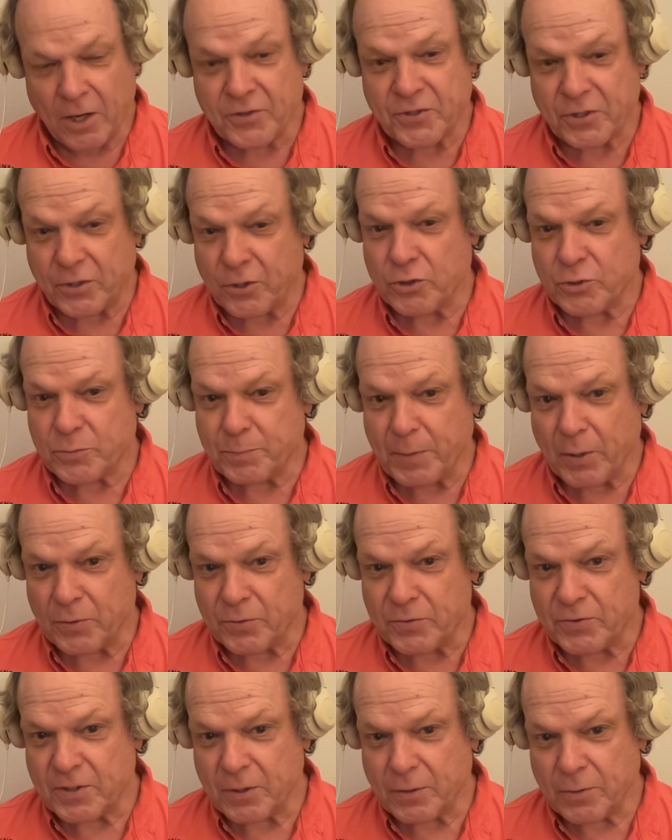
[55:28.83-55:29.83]
also knows
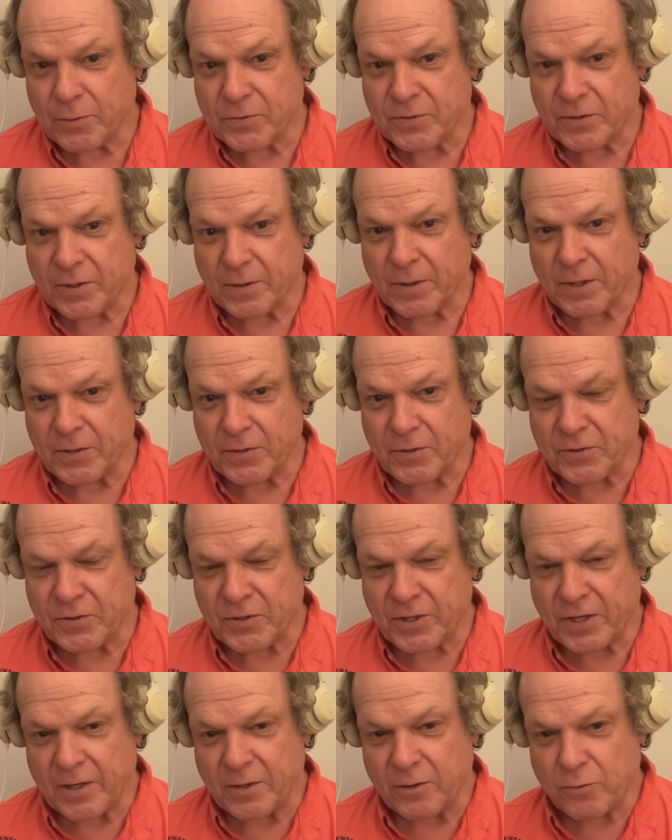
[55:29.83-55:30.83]
boats. He owns a Hunt
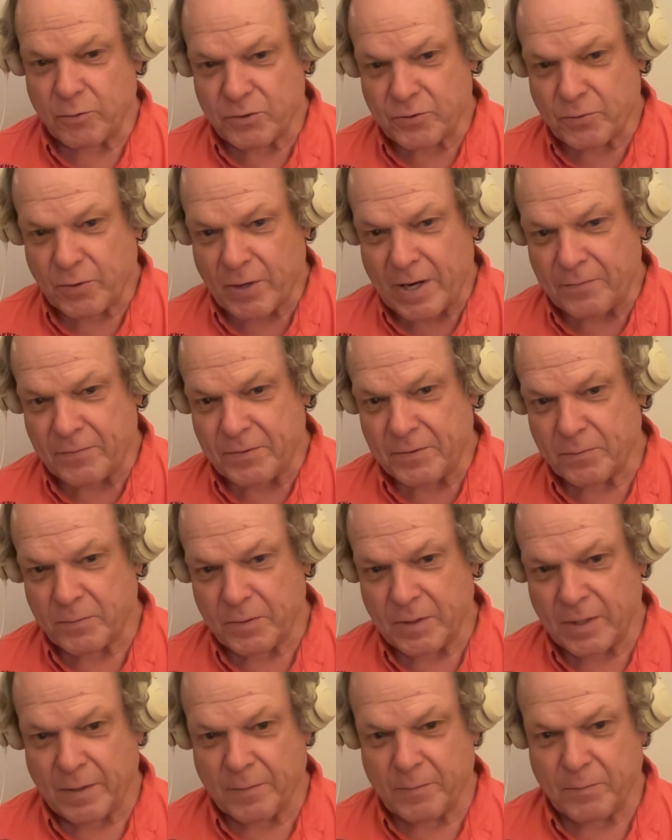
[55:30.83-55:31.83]
Design Chris Craft
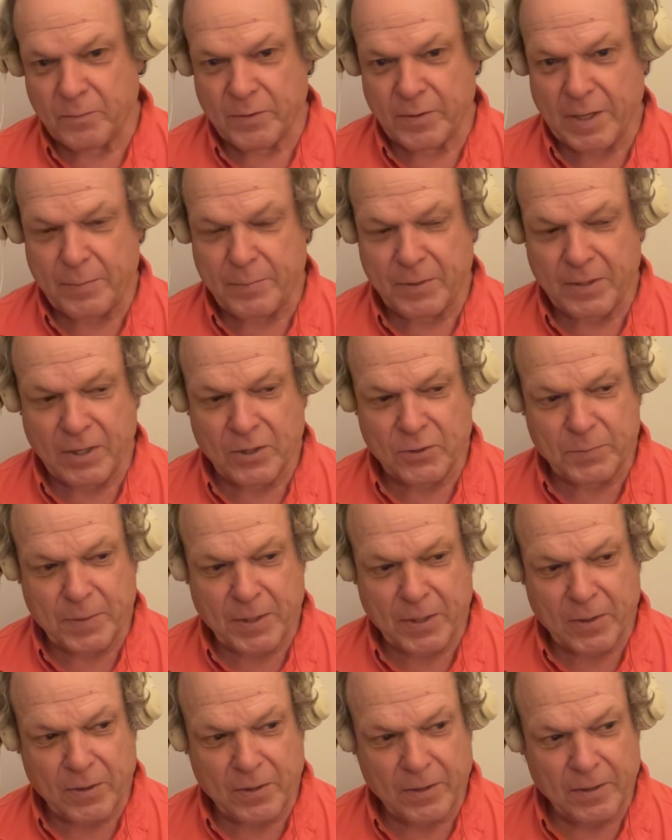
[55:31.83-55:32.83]
with IPS
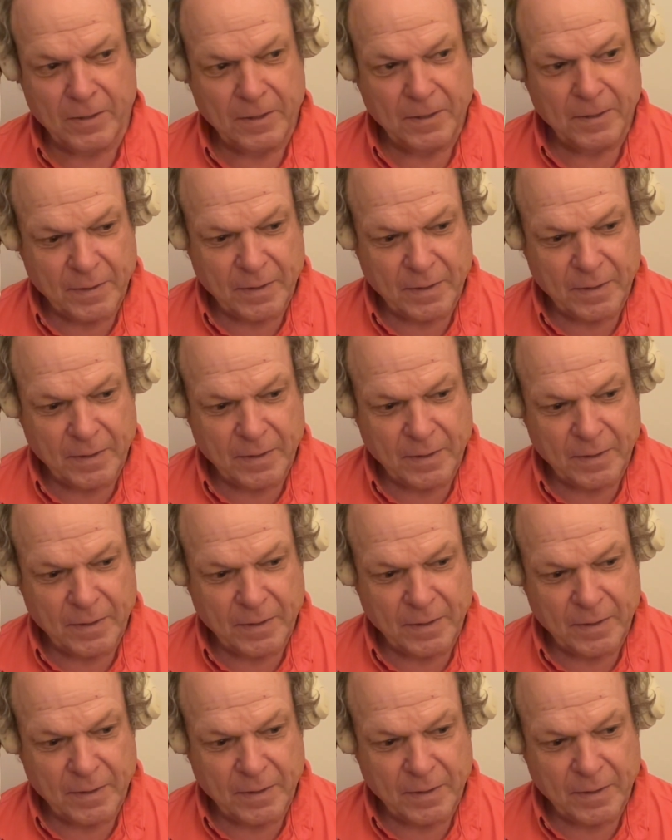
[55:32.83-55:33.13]
power.